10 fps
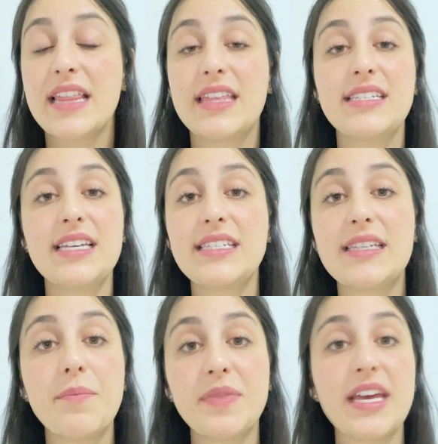This is
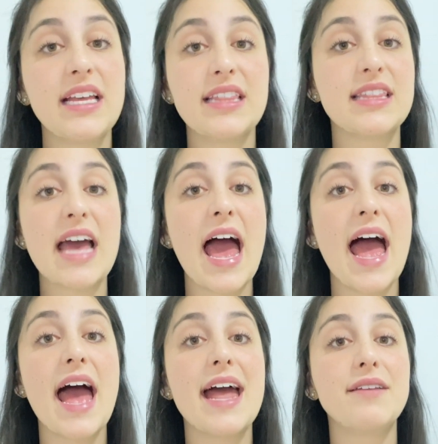something
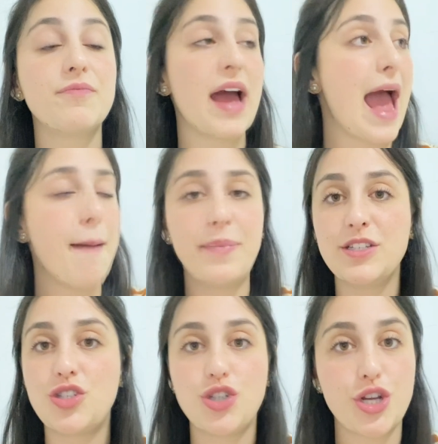that
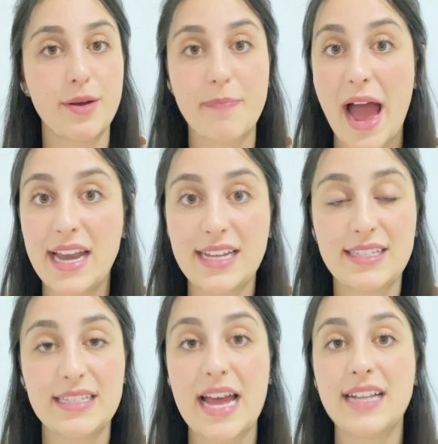happens to your body but
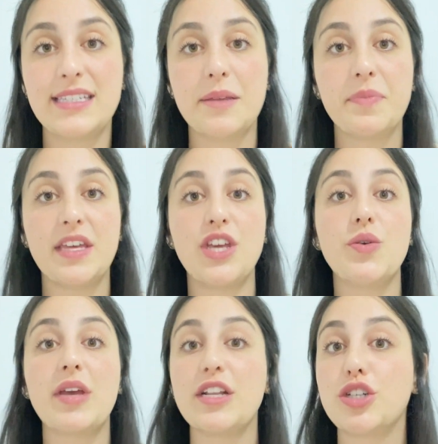it's not something you
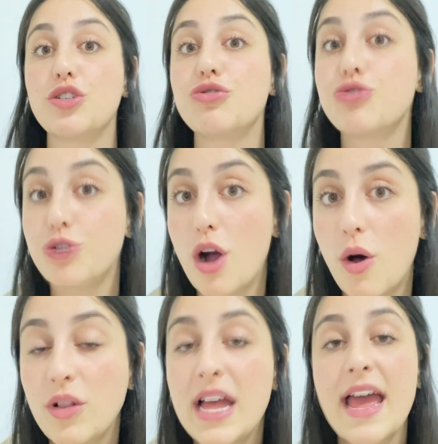can
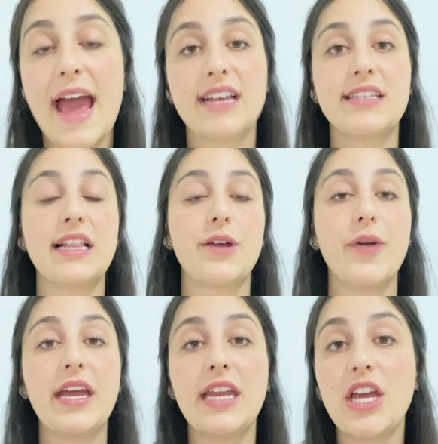control
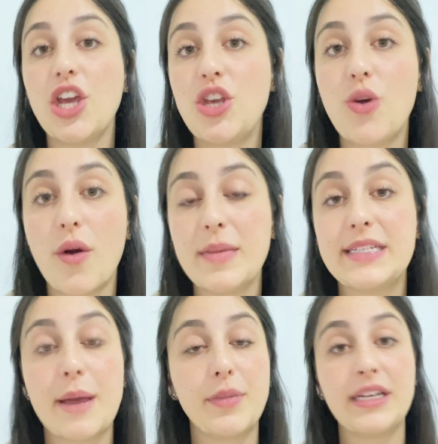accelerating your
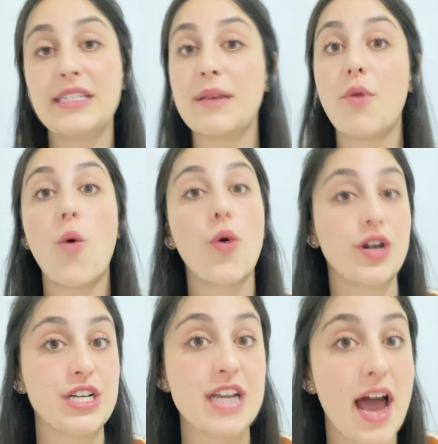metabolism or
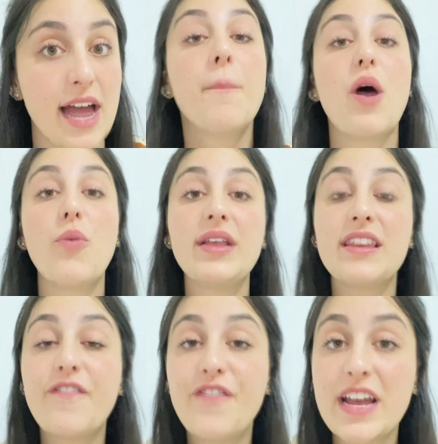not. But with
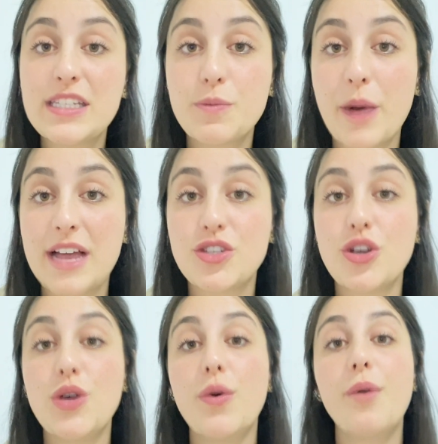the FitSpresso,
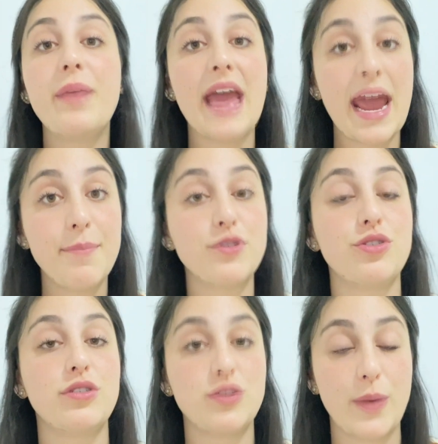you will be able to
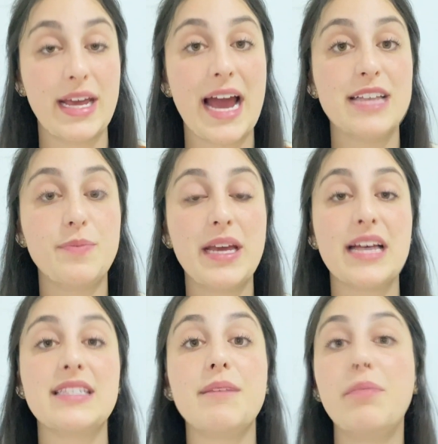lose weight, guys,
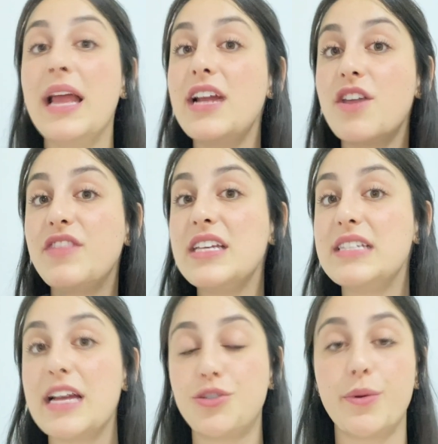because the blend of these
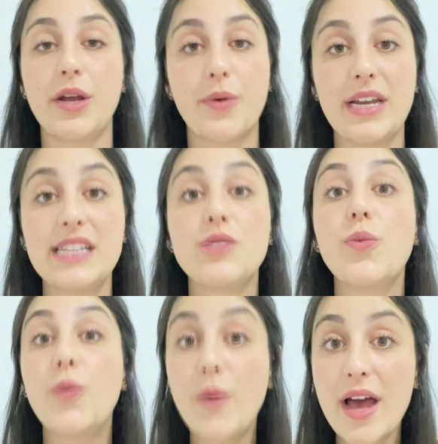natural ingredients
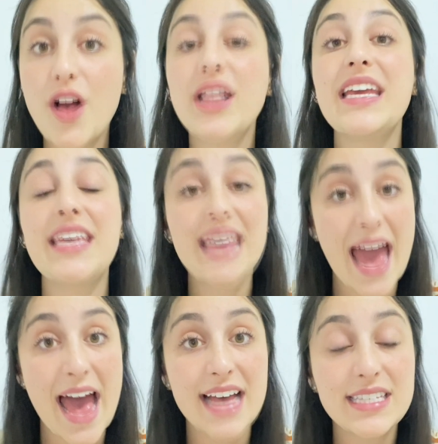will,
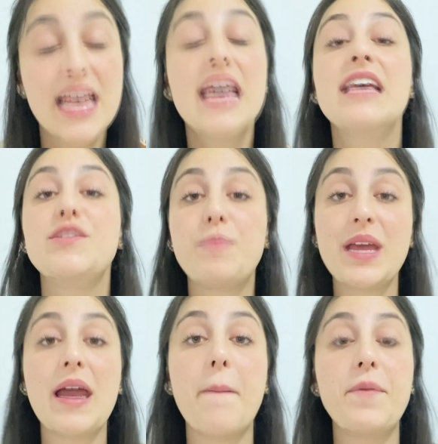yes,
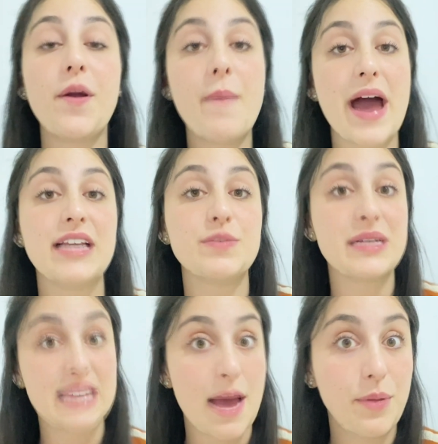speed up your body's
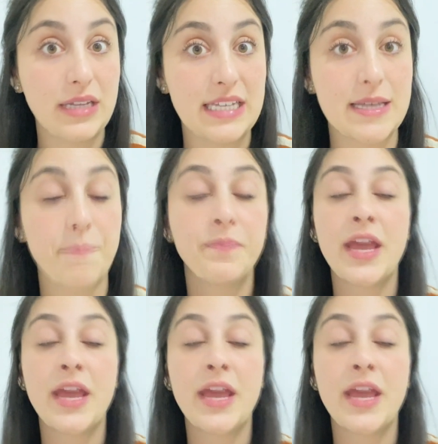metabolism.